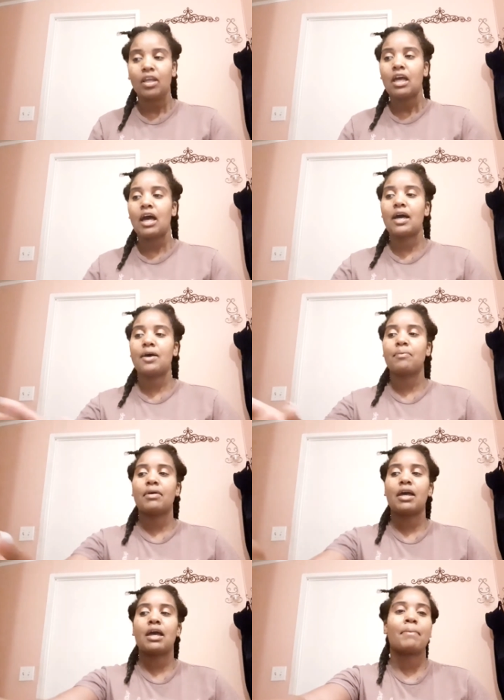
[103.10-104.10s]

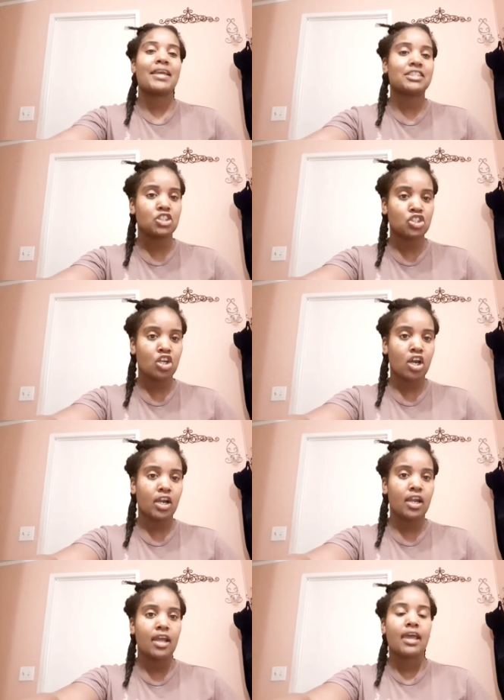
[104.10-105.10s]
a mason
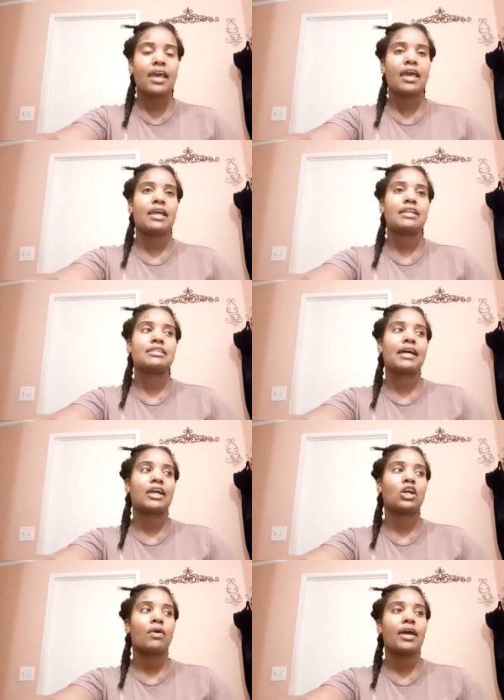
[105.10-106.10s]
jar. And I
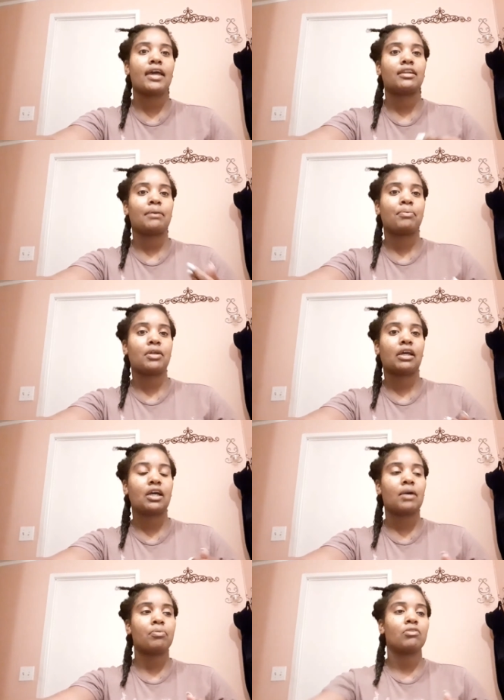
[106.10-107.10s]
go ahead and I put a
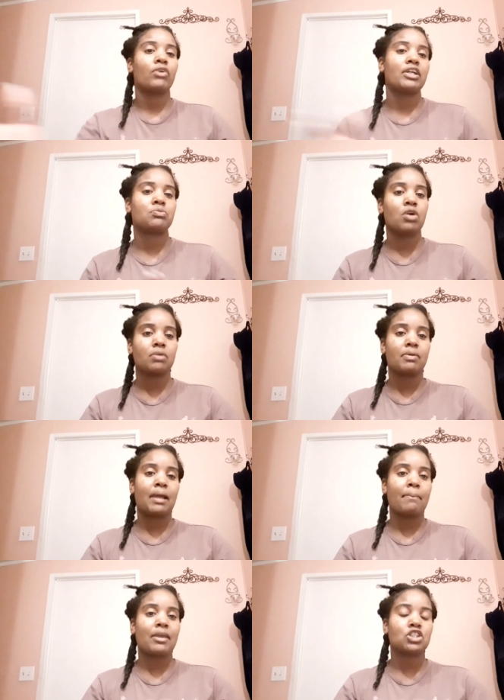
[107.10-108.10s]
cup of rice water, but I
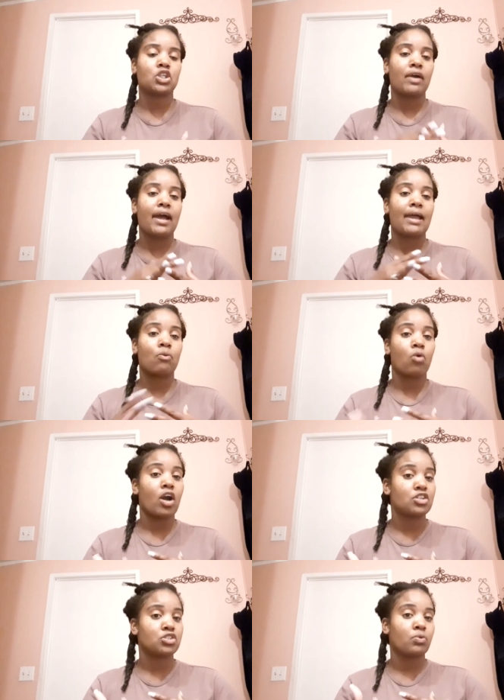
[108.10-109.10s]
make sure I
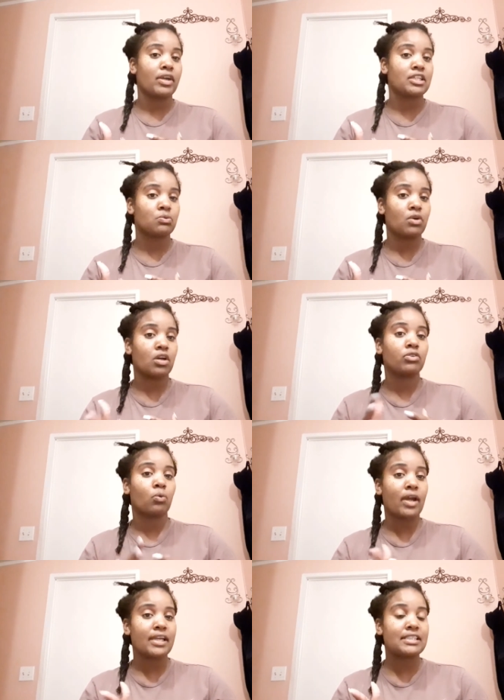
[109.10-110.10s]
wash the rice,
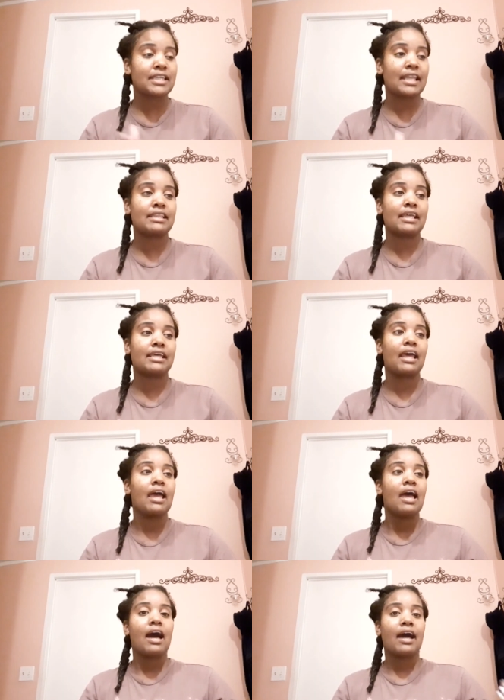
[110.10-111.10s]
and then
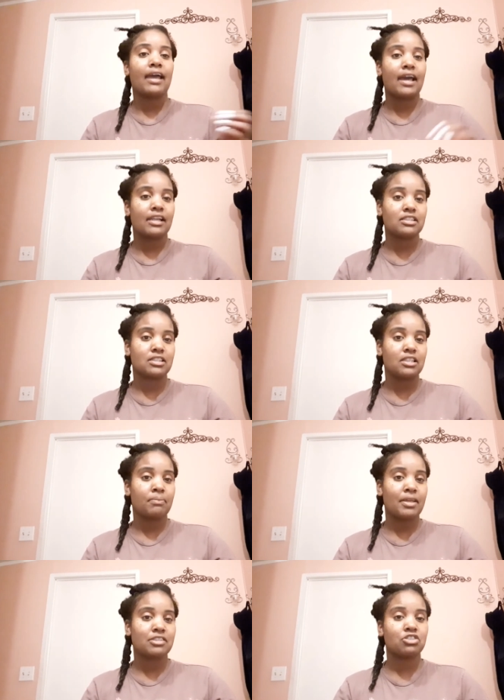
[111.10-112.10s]
I add it to the
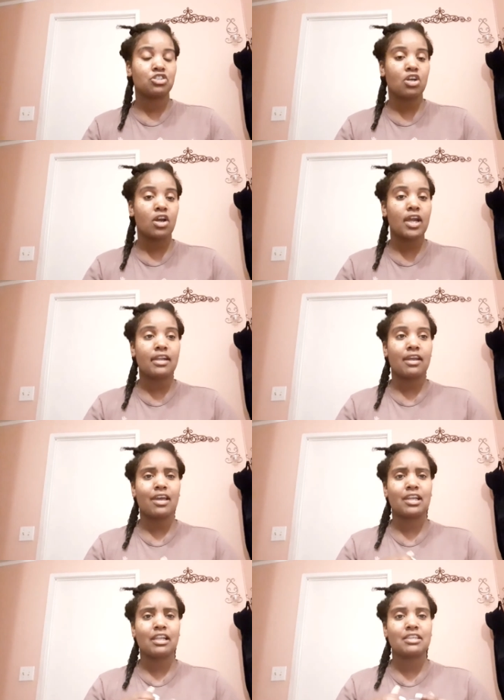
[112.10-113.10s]
mason jar, and I
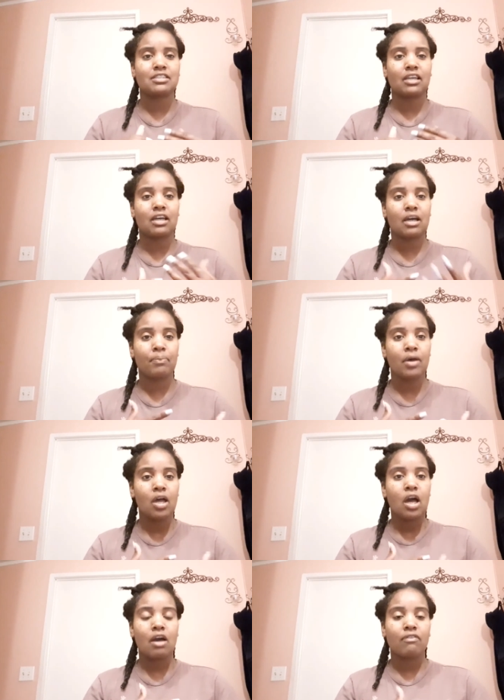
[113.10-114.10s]
add at least a cup
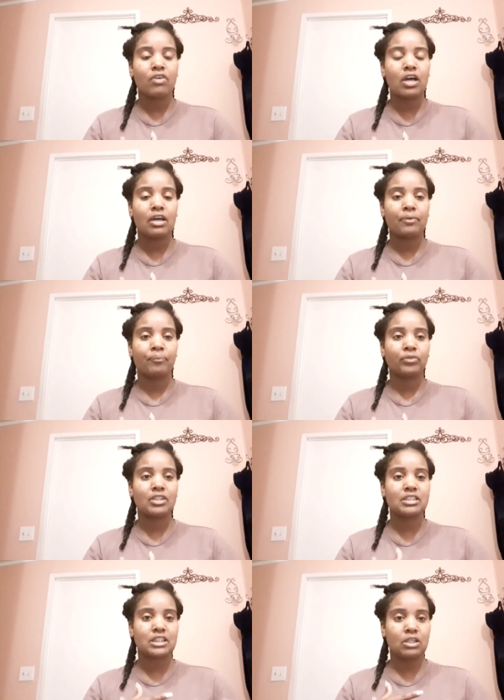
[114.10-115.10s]
of
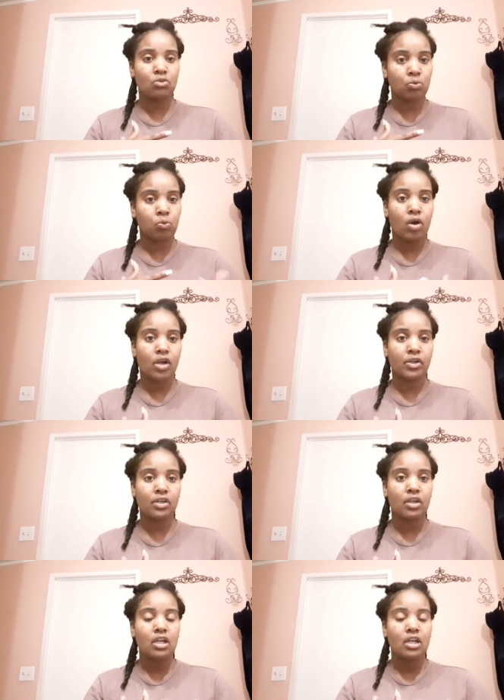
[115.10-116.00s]
distilled water.